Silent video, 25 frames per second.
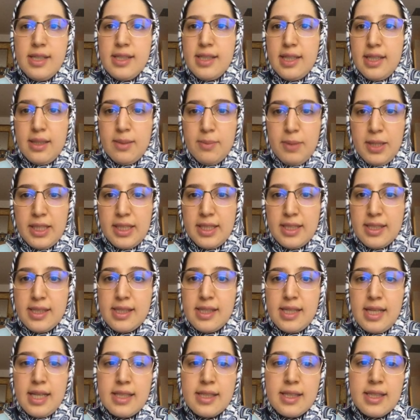independence
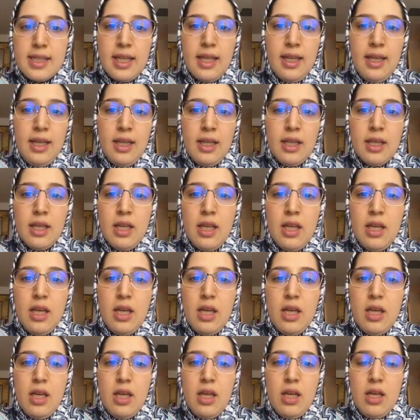testing,
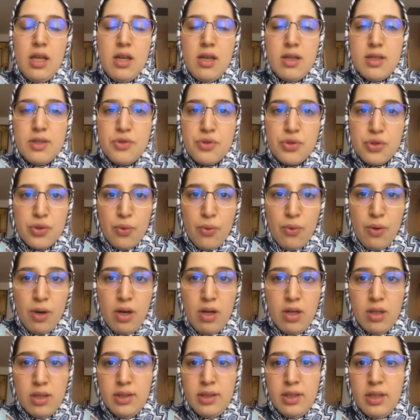and so
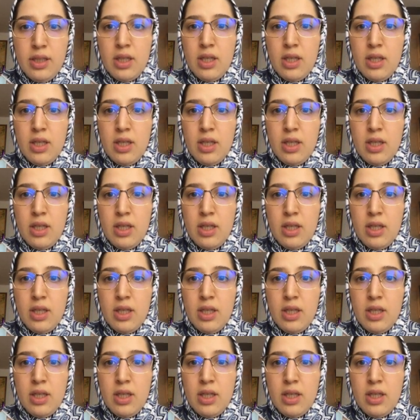on.